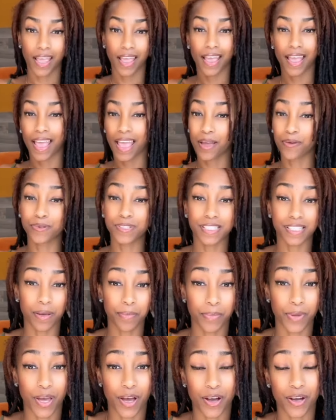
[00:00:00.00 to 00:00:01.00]
Hey, what's
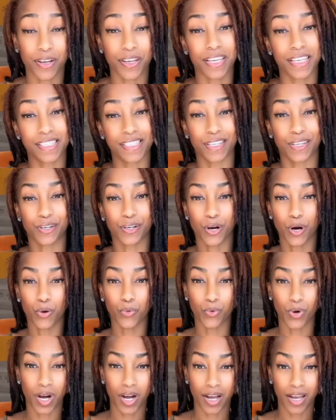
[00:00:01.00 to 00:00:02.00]
up y'all? It's your girl
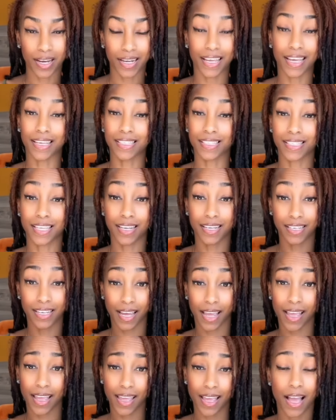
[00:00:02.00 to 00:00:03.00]
Juan, and
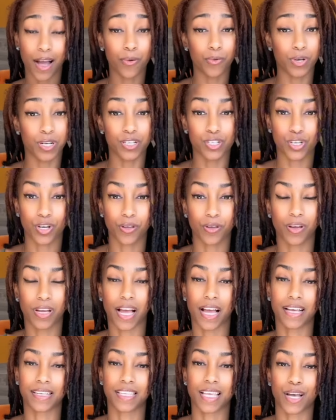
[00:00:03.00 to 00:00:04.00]
today I want to show you
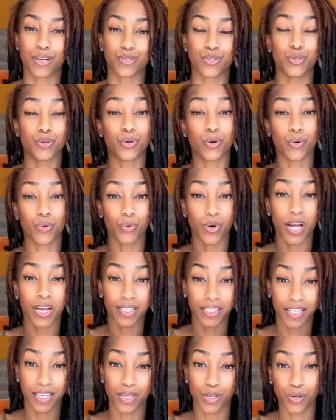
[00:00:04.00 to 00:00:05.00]
guys how to
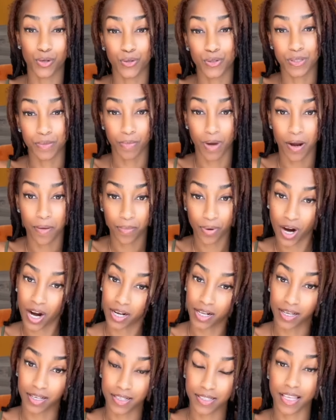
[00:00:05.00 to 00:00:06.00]
correctly use my
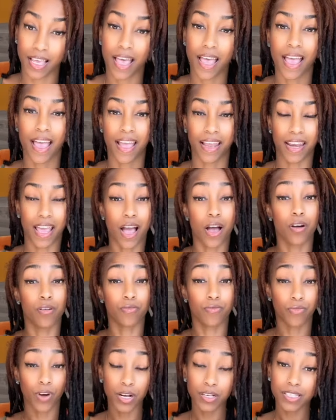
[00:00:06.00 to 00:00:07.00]
products. Now,
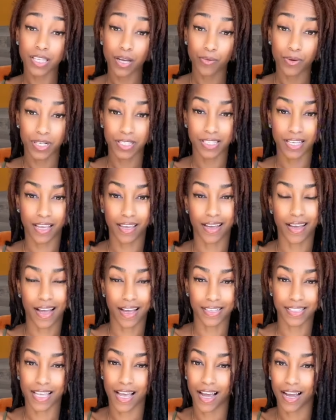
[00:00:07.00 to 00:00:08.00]
first I want to tell you
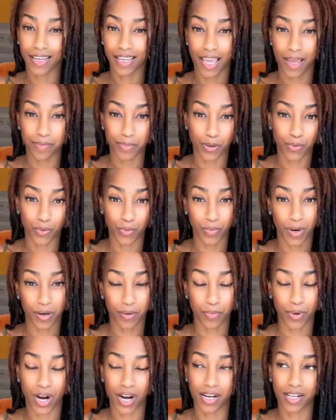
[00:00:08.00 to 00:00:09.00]
guys how I came up with my
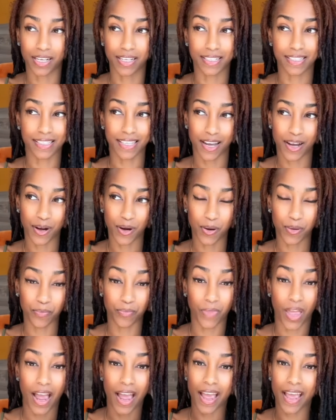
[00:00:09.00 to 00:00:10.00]
products.
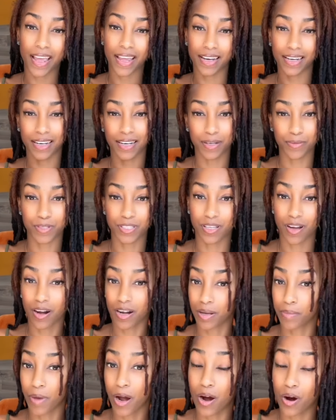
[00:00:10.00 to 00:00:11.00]
I ended up
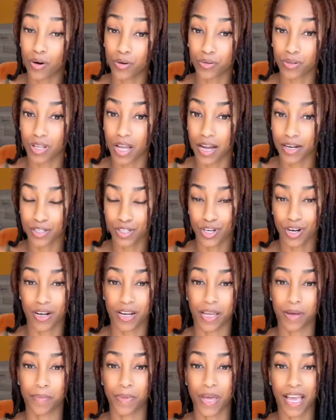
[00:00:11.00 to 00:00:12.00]
starting my own lock
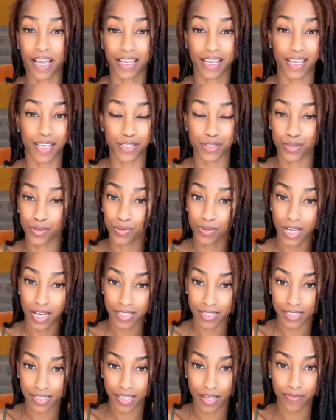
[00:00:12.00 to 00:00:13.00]
journey back in
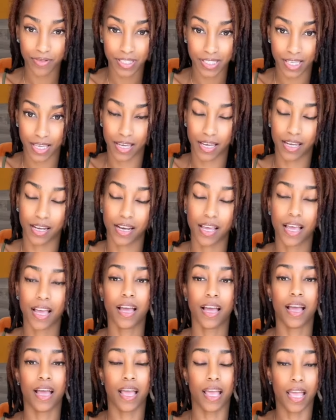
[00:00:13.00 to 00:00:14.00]
2017,
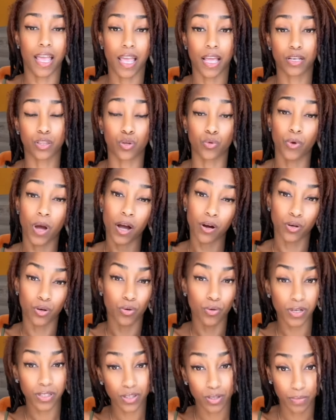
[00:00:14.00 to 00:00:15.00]
and throughout
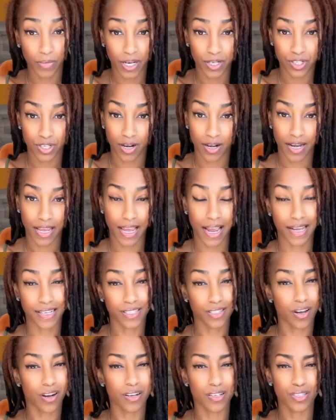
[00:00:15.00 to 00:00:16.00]
going through my journey, I
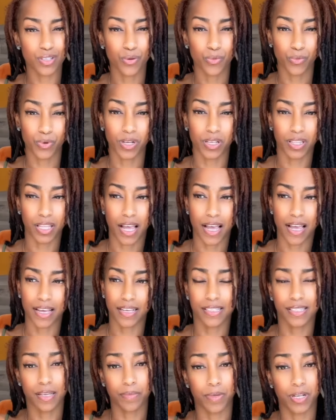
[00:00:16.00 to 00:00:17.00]
started to
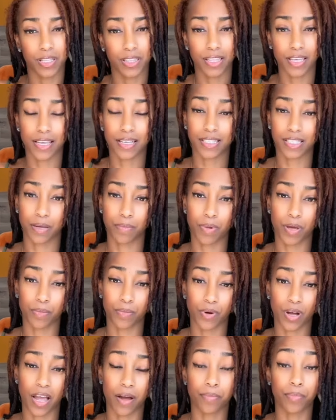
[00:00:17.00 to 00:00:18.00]
realize some of the things that
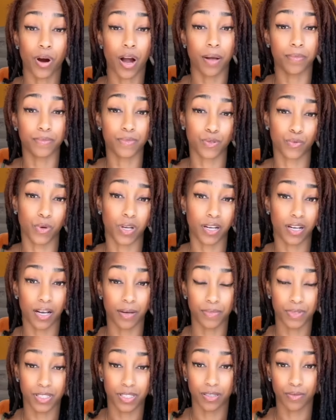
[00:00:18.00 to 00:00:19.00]
people have problems with
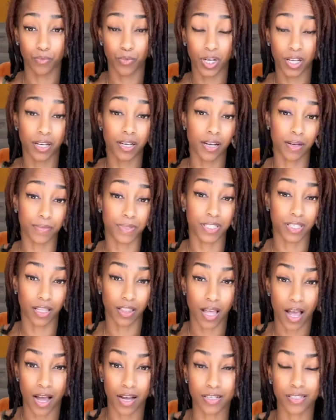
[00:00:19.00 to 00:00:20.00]
when it comes to
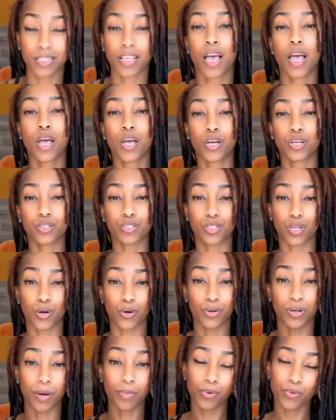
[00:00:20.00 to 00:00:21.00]
locks. So
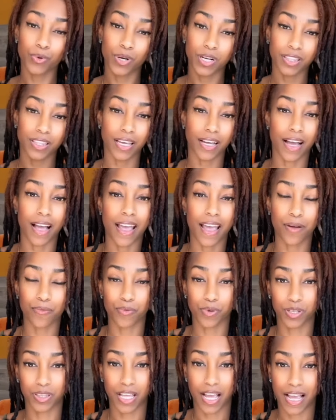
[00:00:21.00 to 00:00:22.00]
number one thing I have
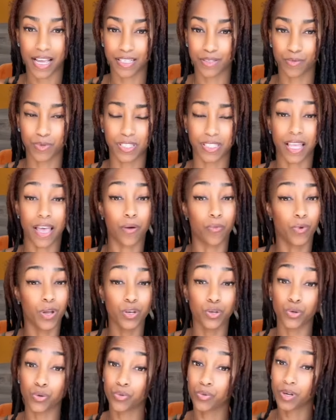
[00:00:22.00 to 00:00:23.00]
realized was that we
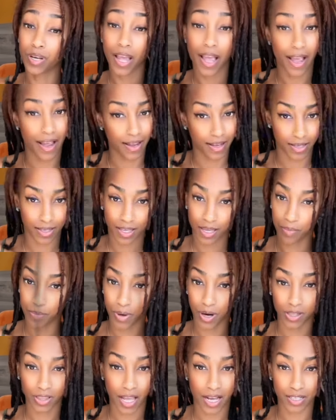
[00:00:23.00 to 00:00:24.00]
do not keep
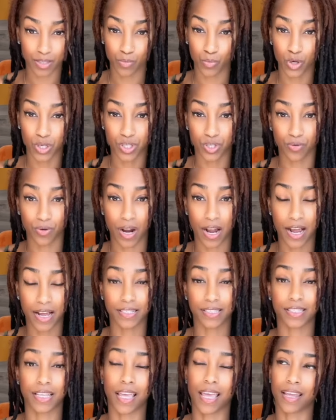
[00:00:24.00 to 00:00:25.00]
our locks
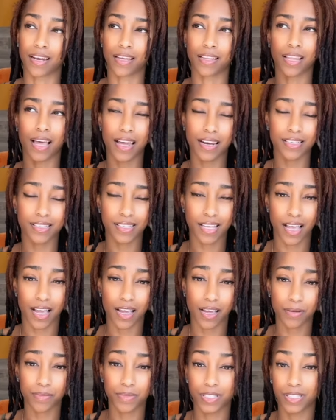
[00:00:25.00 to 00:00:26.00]
moisturized, and a lot of
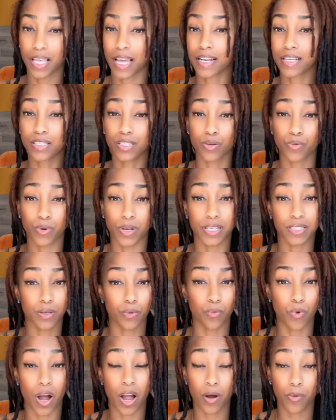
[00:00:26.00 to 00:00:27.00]
times that is the
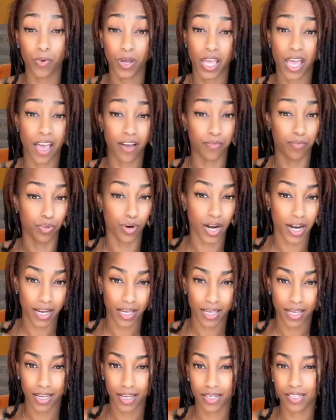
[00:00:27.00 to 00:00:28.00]
reason why we have
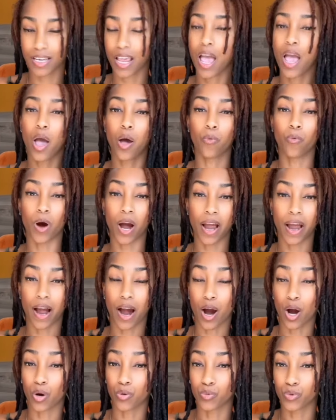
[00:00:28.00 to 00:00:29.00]
breakage, why
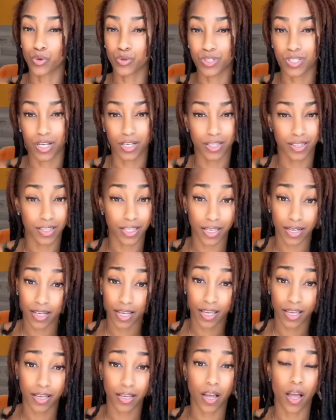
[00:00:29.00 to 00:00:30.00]
our roots are
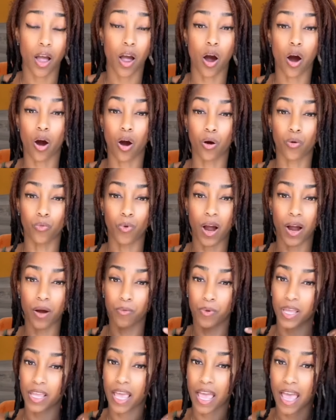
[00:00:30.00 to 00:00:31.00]
thinning, or why
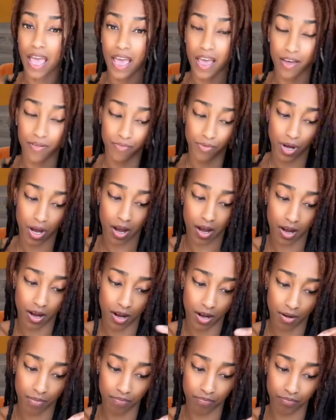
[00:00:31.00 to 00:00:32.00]
we have
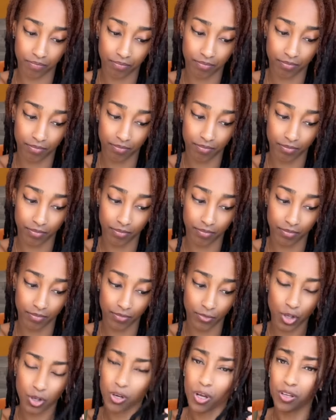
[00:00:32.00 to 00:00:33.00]

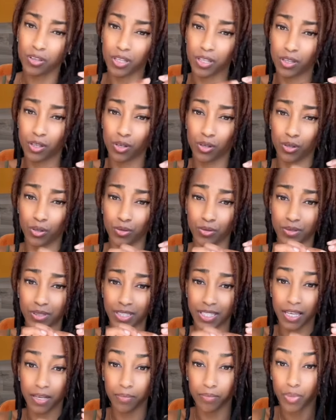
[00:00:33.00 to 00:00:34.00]
the little
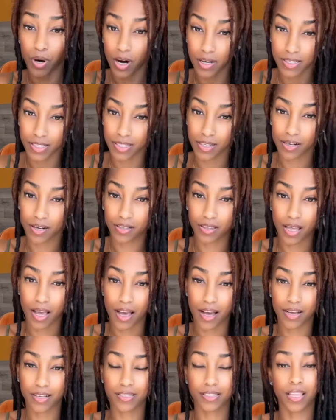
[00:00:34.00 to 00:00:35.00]
thin parts in our
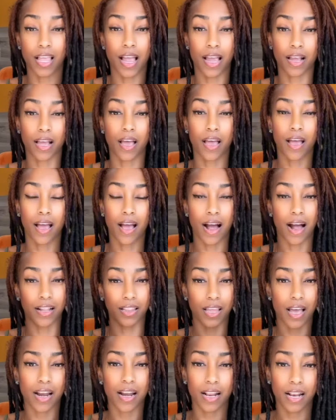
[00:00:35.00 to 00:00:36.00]
locks. Like, a
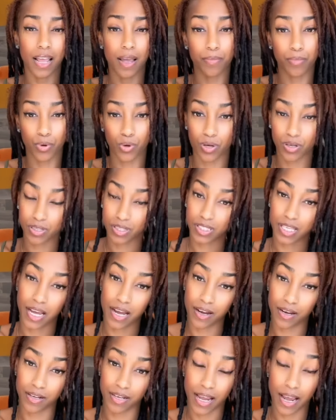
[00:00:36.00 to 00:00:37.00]
lot of that boils
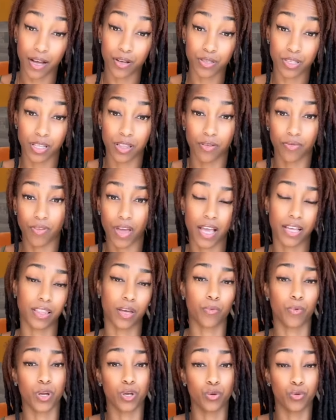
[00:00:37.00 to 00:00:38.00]
down to the fact
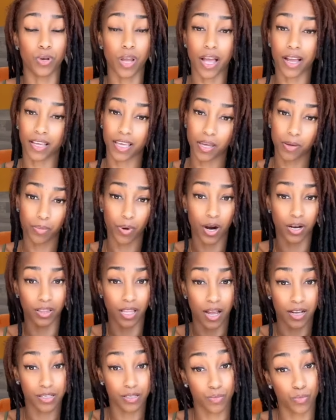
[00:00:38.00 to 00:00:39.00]
that we do not keep our
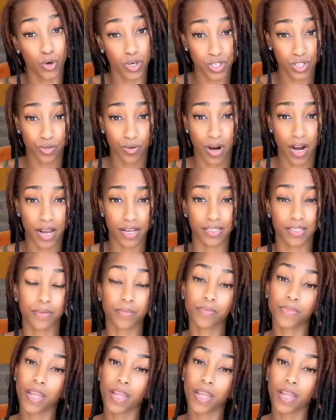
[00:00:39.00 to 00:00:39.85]
locks moisturized.